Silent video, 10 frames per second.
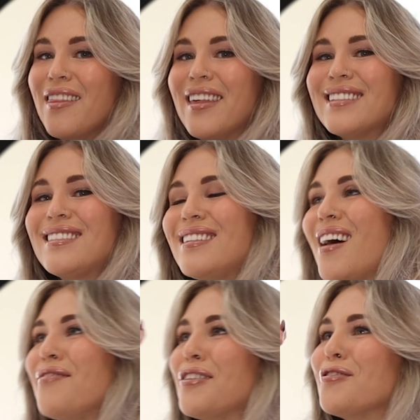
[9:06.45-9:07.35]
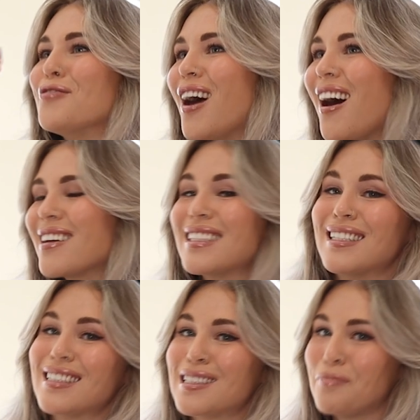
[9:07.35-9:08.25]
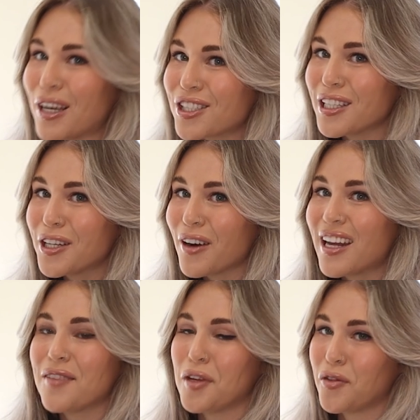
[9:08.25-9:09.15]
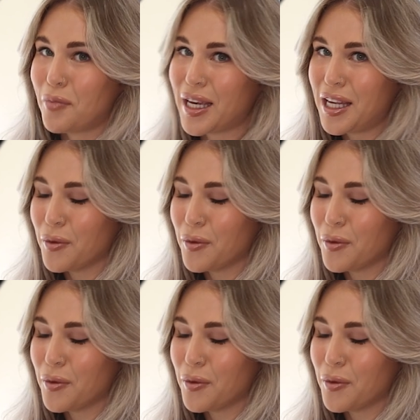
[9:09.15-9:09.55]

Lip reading: This stuff rocks. It's especially great if you have a picky